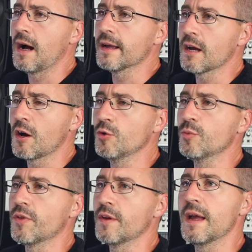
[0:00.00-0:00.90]
I
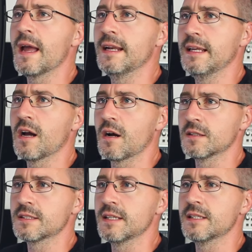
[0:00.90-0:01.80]
hope that any
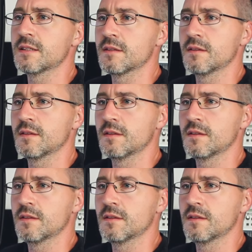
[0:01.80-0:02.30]
artist